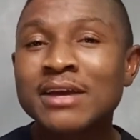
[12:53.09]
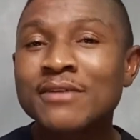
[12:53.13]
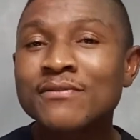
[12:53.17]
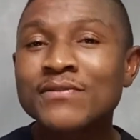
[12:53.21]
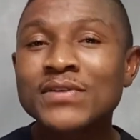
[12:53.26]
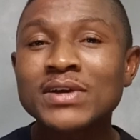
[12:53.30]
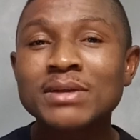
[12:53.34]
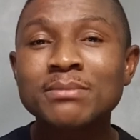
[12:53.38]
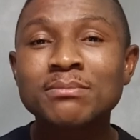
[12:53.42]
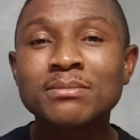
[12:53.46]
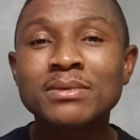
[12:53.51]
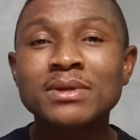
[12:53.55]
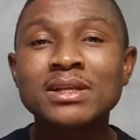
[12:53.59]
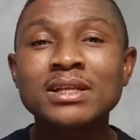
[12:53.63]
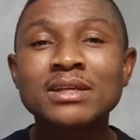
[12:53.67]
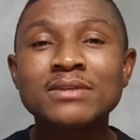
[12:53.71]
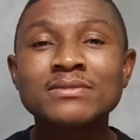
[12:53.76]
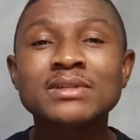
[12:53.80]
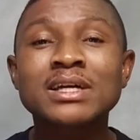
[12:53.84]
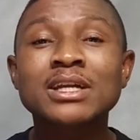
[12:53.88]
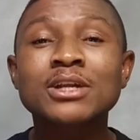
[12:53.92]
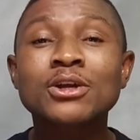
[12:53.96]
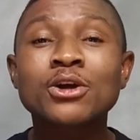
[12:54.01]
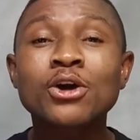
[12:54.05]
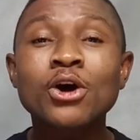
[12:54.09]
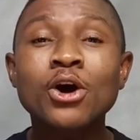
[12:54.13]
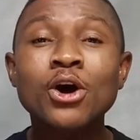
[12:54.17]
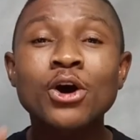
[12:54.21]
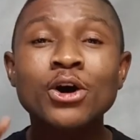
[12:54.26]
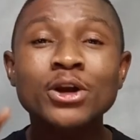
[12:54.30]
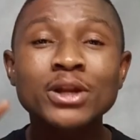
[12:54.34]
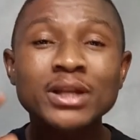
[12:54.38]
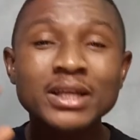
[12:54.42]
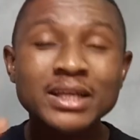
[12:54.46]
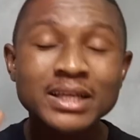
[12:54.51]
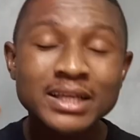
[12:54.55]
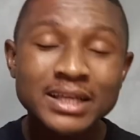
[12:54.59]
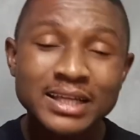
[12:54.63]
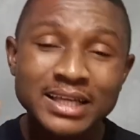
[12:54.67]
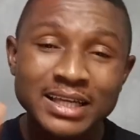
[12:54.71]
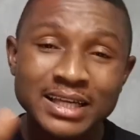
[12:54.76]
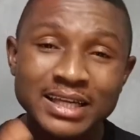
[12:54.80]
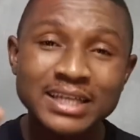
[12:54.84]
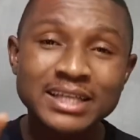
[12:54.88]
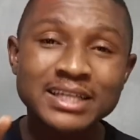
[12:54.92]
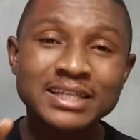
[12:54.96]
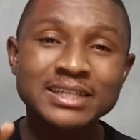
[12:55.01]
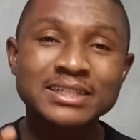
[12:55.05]
Faith believes that God
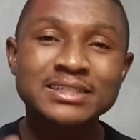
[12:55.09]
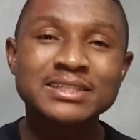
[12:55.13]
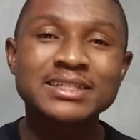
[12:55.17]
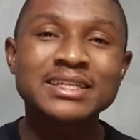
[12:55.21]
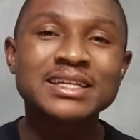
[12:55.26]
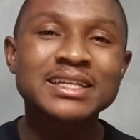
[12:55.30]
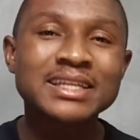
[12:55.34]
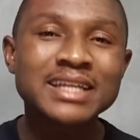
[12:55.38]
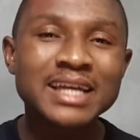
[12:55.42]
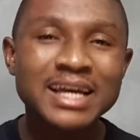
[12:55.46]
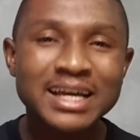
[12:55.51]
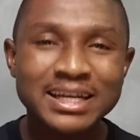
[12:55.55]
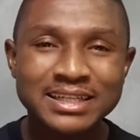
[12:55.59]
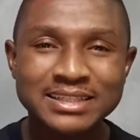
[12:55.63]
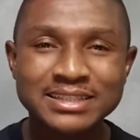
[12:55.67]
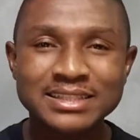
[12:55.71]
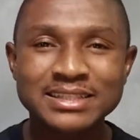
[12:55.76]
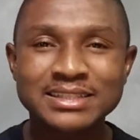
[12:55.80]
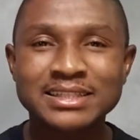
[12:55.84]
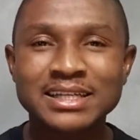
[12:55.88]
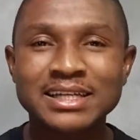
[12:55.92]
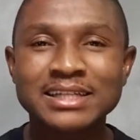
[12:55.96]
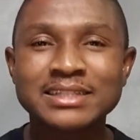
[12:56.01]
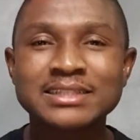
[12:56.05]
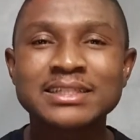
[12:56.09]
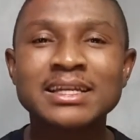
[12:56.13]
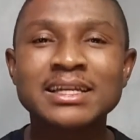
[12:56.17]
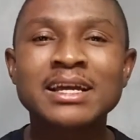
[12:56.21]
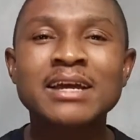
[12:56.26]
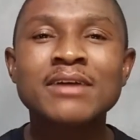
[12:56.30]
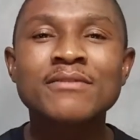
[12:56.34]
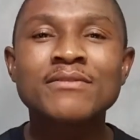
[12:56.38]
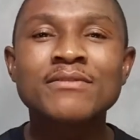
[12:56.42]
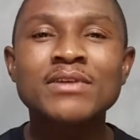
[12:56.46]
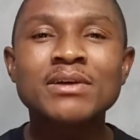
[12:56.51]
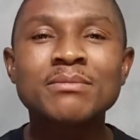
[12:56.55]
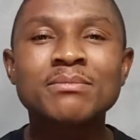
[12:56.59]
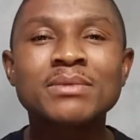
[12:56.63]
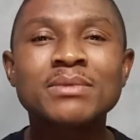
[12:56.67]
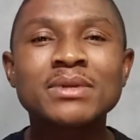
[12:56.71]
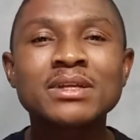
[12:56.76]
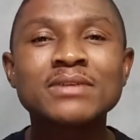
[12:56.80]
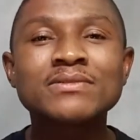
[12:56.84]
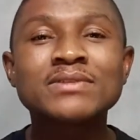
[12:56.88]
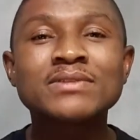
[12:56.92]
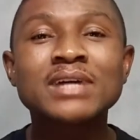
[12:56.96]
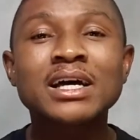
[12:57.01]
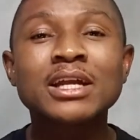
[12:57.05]
is in existence. Faith
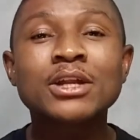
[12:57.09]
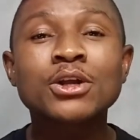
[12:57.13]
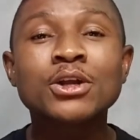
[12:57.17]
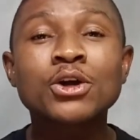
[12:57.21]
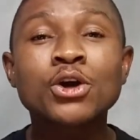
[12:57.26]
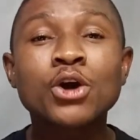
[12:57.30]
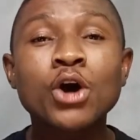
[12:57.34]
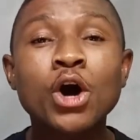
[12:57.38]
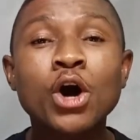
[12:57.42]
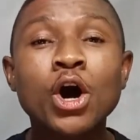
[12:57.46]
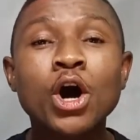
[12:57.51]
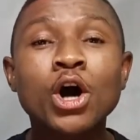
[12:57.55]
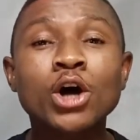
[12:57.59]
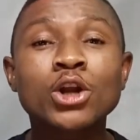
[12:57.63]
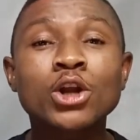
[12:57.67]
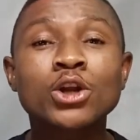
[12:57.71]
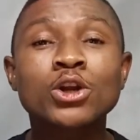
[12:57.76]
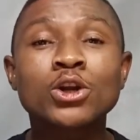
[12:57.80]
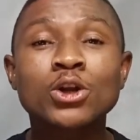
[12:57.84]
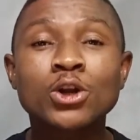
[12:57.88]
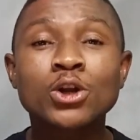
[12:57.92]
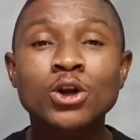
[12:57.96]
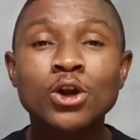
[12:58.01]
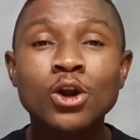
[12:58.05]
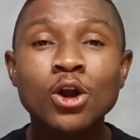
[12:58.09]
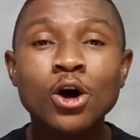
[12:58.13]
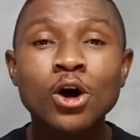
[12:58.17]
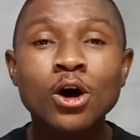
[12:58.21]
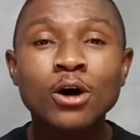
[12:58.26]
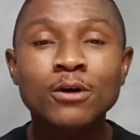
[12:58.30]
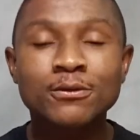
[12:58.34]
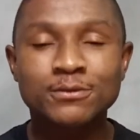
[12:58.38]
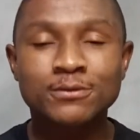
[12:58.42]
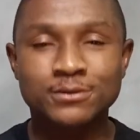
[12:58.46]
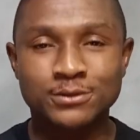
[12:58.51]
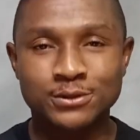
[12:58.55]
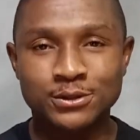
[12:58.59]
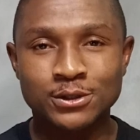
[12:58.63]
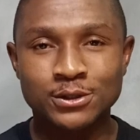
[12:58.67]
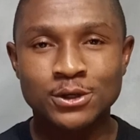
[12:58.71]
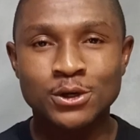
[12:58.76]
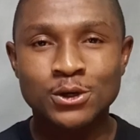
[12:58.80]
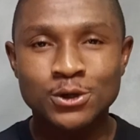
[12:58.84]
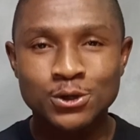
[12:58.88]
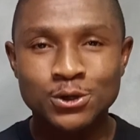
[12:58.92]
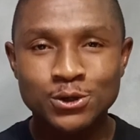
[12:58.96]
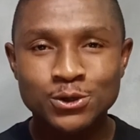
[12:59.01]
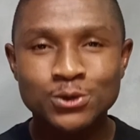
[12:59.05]
believes that God loves
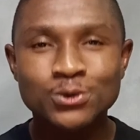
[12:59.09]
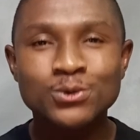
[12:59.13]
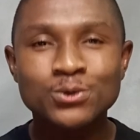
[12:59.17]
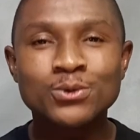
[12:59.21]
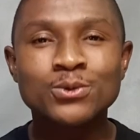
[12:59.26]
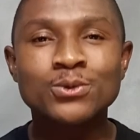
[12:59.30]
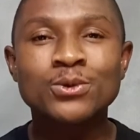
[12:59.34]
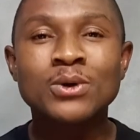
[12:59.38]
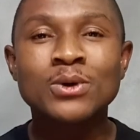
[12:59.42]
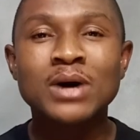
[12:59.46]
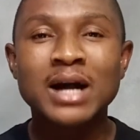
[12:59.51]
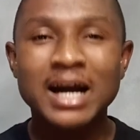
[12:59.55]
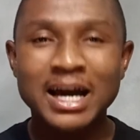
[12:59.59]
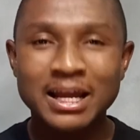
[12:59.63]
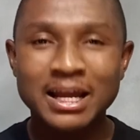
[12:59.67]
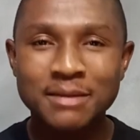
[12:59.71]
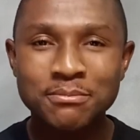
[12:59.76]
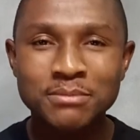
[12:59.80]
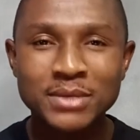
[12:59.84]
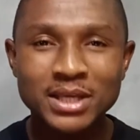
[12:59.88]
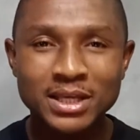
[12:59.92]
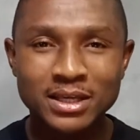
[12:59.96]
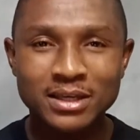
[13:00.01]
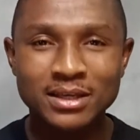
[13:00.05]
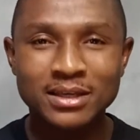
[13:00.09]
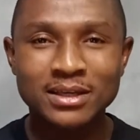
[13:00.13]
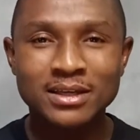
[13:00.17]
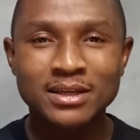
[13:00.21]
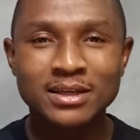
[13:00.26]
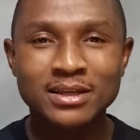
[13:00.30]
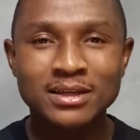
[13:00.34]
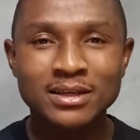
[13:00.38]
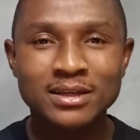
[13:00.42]
you and me.